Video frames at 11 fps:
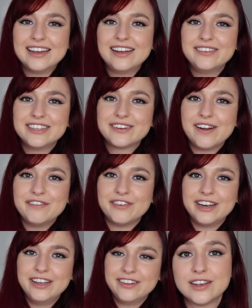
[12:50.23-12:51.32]
It was quite
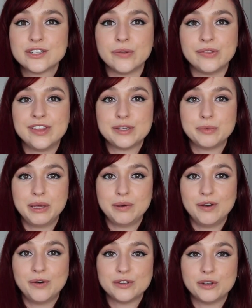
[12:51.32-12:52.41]
funny. So this week
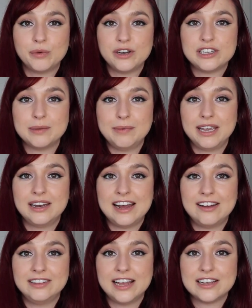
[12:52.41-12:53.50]
we also wanted to make it
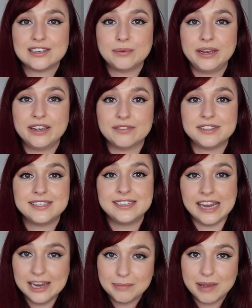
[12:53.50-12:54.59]
our last week of
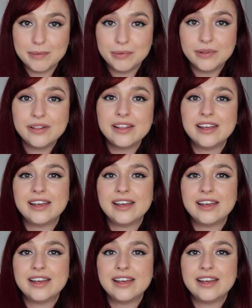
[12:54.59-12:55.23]
seeing people,